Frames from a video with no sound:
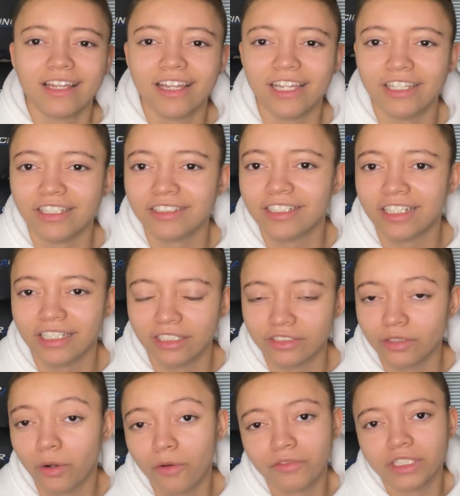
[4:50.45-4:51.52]
and
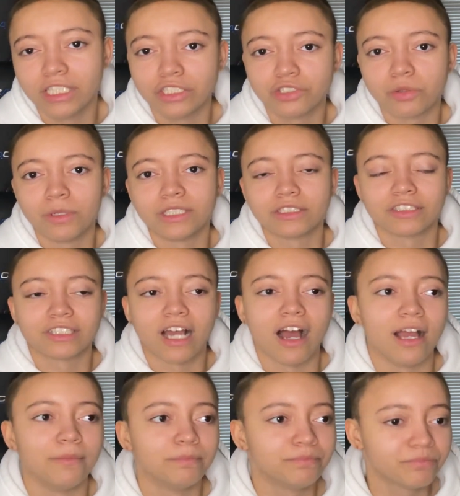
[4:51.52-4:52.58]
hopefully enjoying your
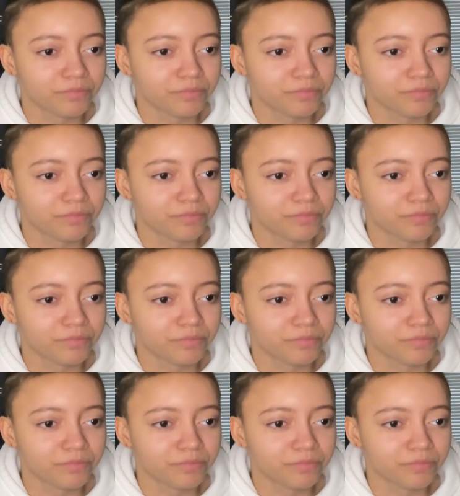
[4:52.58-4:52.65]
time.